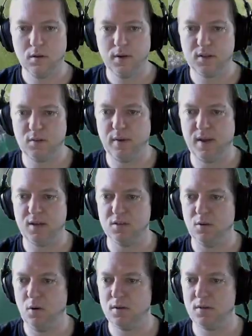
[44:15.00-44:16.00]
That's about as
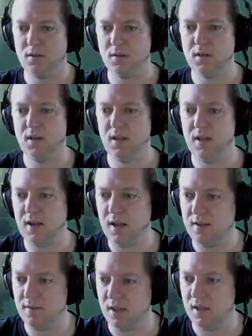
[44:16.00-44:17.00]
nice as it's going to get
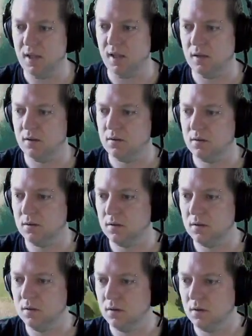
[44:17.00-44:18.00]
over here.
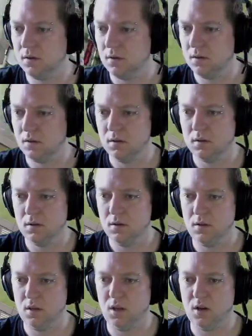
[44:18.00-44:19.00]

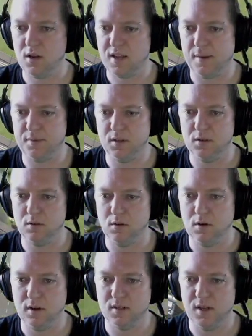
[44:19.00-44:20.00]
And then you got a couple of little
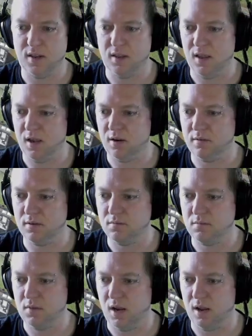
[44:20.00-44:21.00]
lines out there
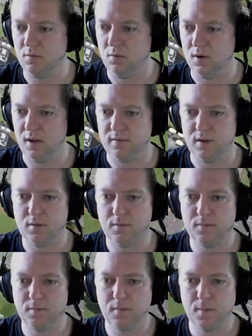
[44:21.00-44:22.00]
and, you know, whatever.
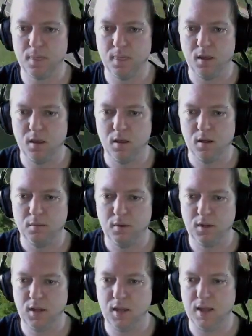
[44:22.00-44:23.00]
But
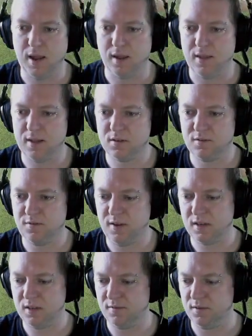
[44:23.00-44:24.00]
there you go. That's
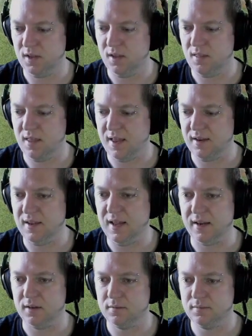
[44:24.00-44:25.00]
effectively that
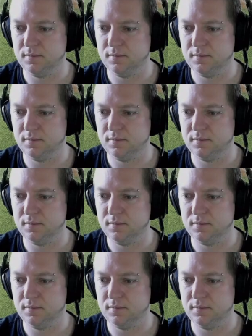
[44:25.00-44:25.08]
done.